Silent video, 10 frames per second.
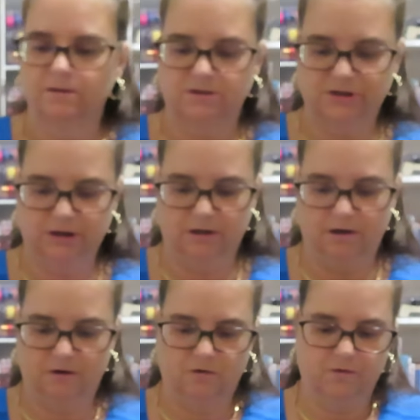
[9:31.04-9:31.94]

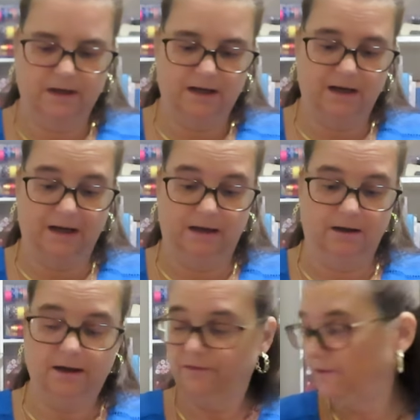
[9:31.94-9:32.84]
So I
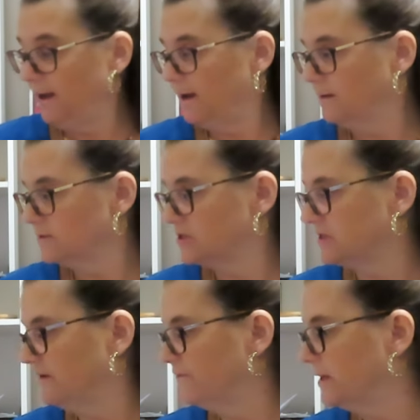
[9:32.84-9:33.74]
got that
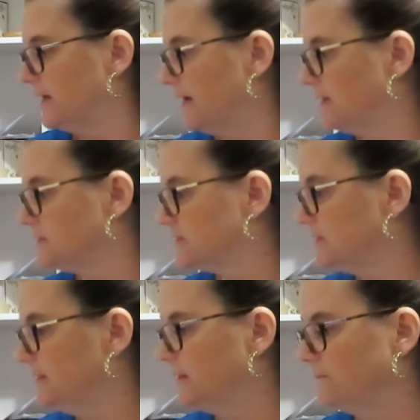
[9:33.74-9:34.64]
79
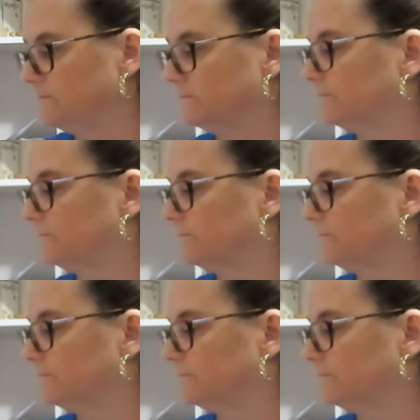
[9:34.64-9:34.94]
cent.